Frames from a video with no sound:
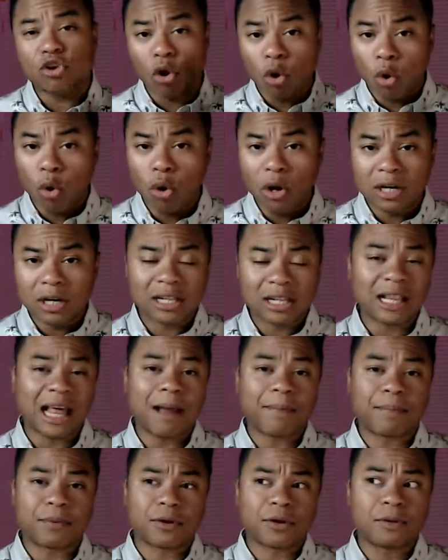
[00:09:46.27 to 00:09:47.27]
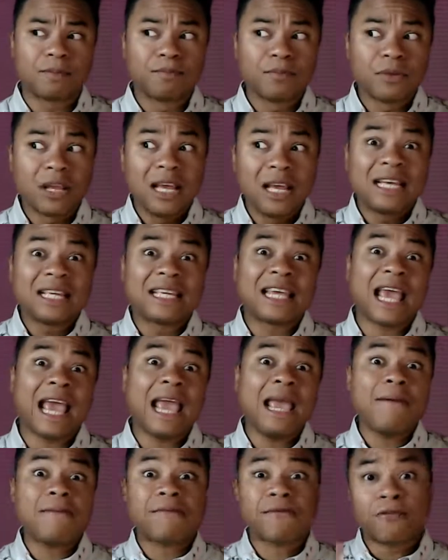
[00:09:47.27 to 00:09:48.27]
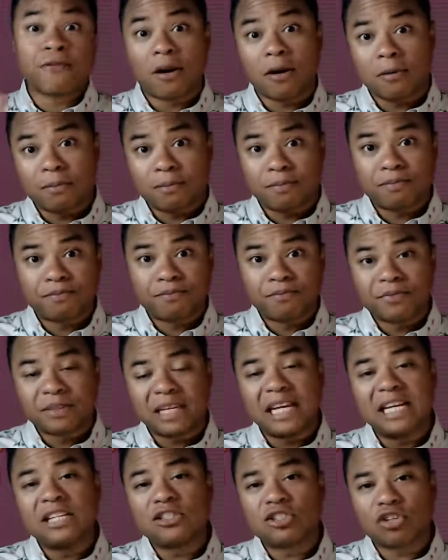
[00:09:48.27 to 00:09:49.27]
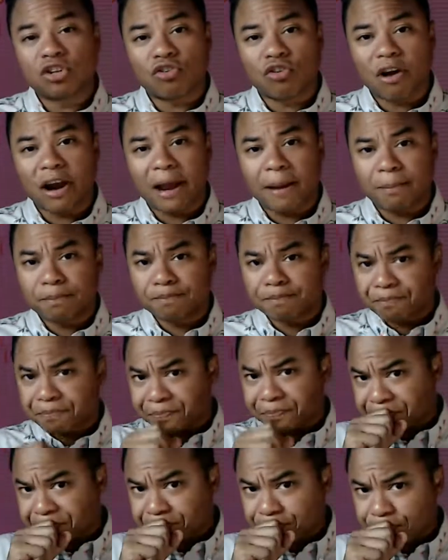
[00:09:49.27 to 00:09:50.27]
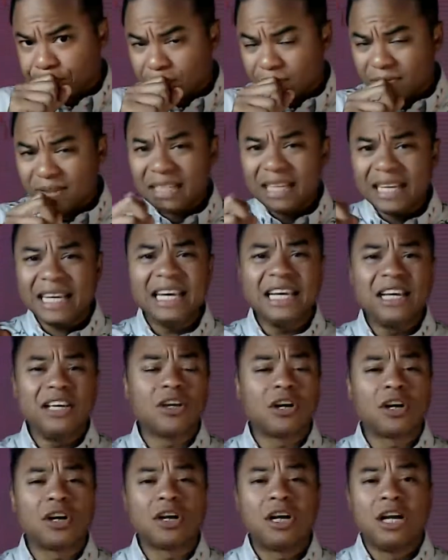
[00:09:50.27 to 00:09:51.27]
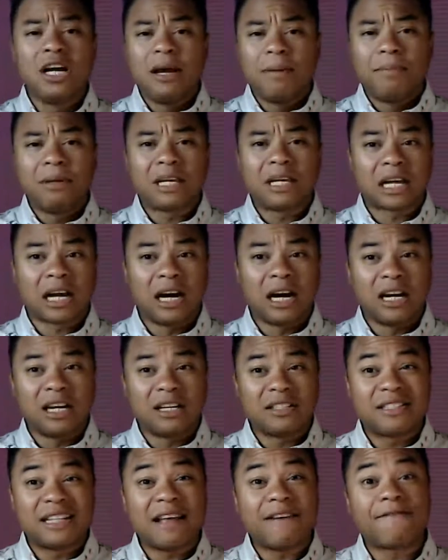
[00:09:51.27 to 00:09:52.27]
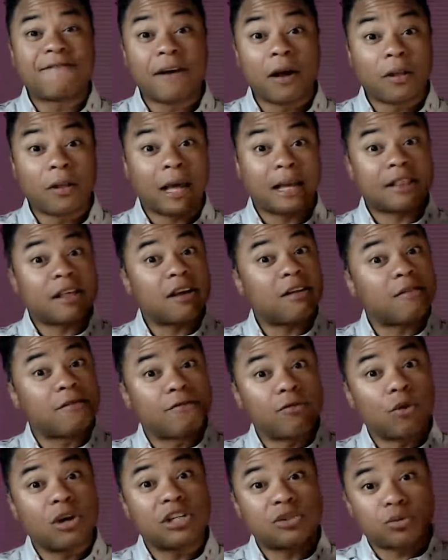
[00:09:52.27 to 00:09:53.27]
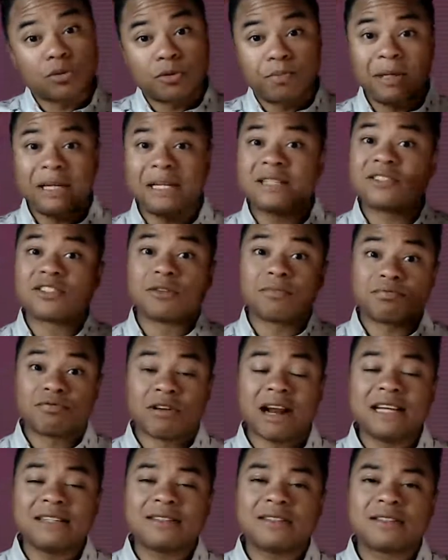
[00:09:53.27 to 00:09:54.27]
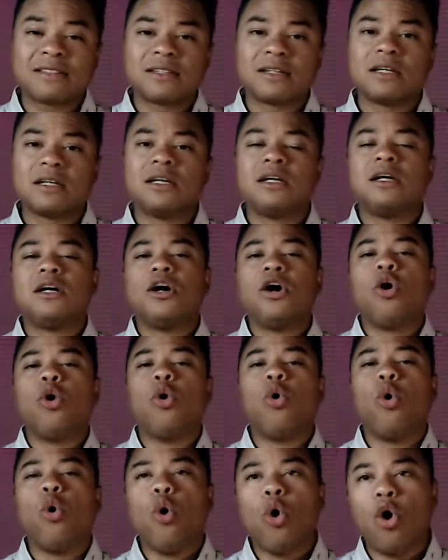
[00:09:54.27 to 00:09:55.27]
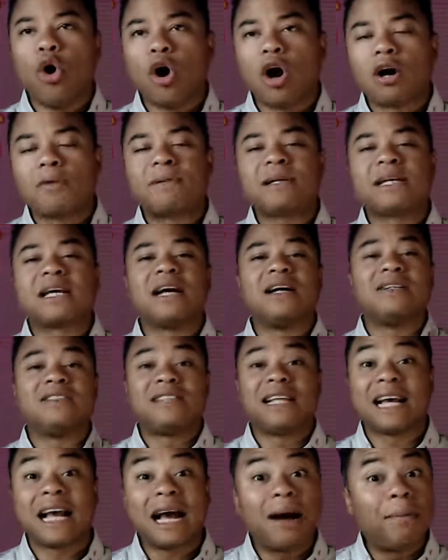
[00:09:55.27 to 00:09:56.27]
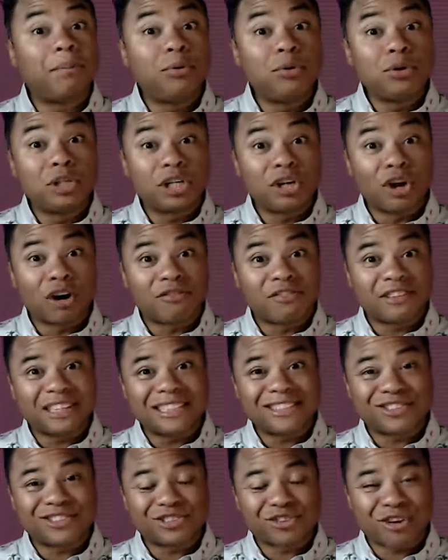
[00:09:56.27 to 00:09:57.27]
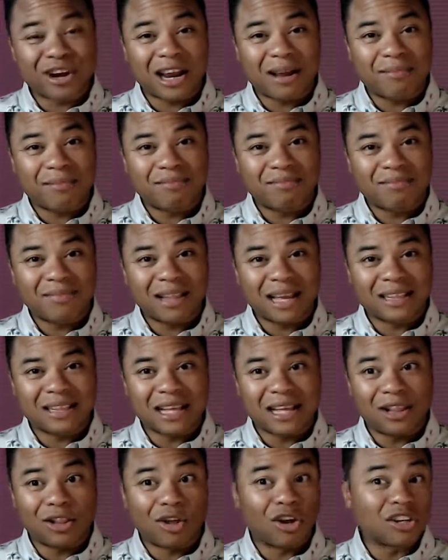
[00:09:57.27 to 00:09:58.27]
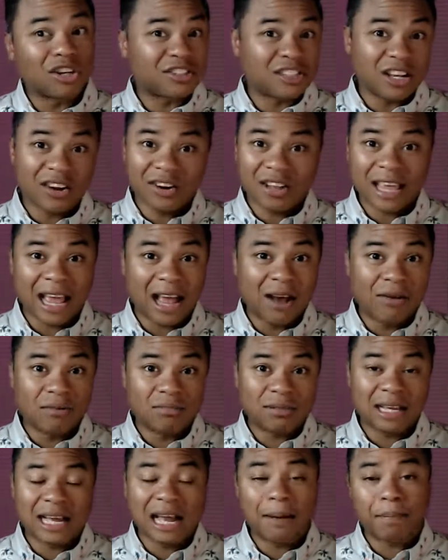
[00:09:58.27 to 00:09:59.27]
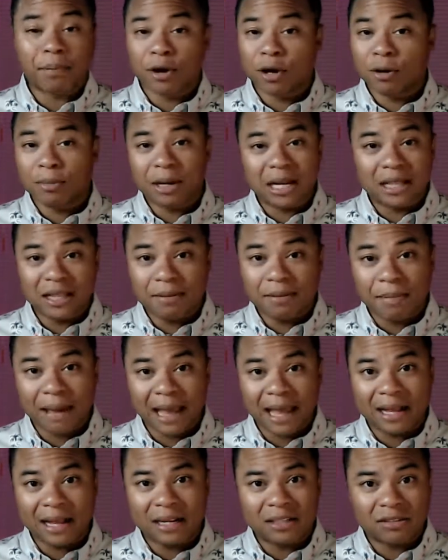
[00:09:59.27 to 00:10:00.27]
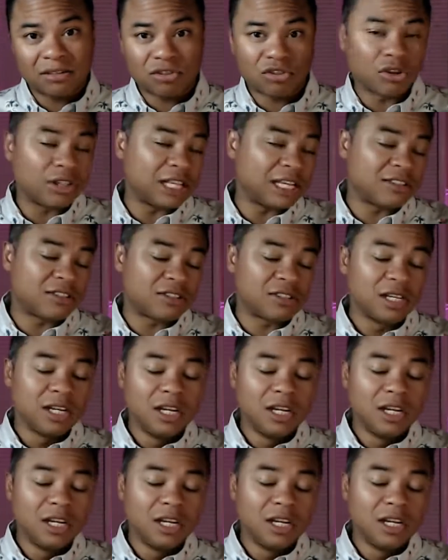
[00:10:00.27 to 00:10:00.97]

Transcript: on Clapper came from Instagram, either because they felt like their voice was being suppressed or because they got booted off of Instagram. Like they lost their account, they got permanently banned. So they,